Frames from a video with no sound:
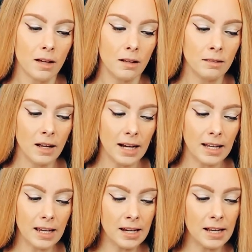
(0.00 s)

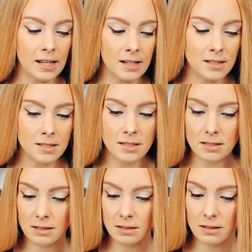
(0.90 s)
like it is
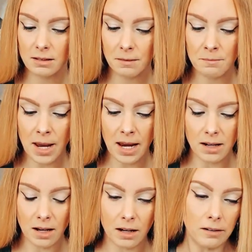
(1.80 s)
made
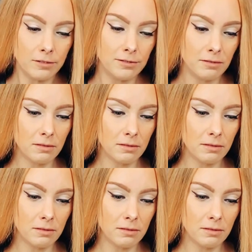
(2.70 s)
of